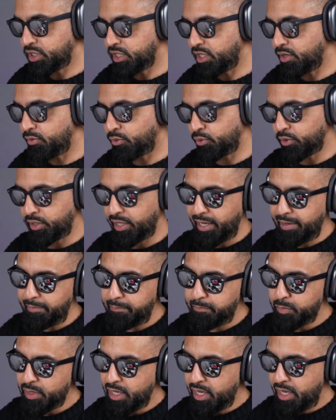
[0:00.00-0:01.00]
here or there.
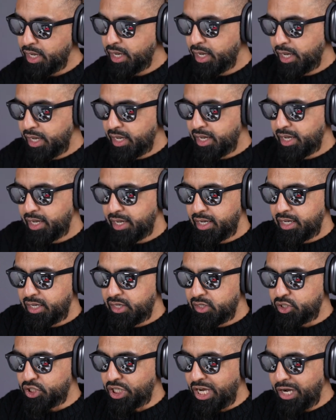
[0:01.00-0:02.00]

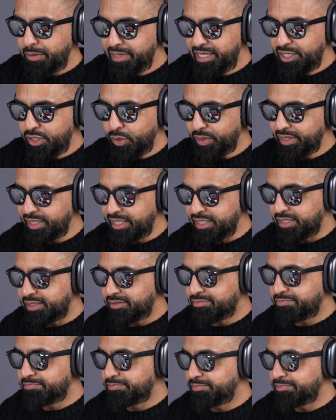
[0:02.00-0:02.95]
Xiaomi doing this